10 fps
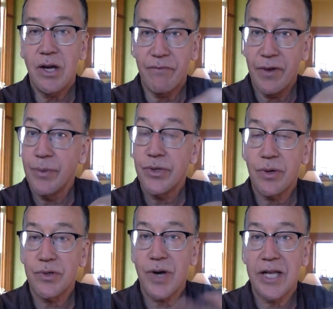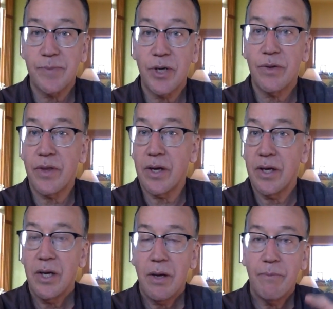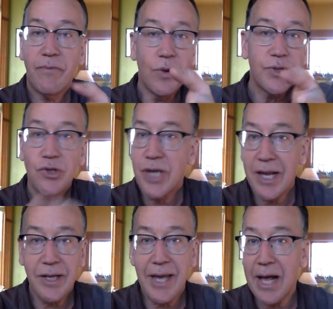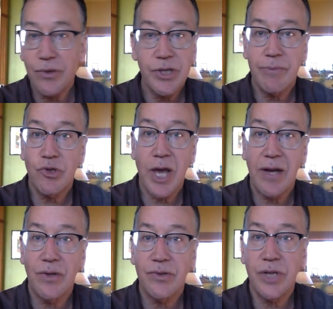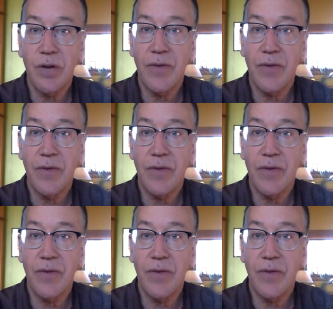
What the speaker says: filled with neurotransmitter, the voltage-gated calcium channels,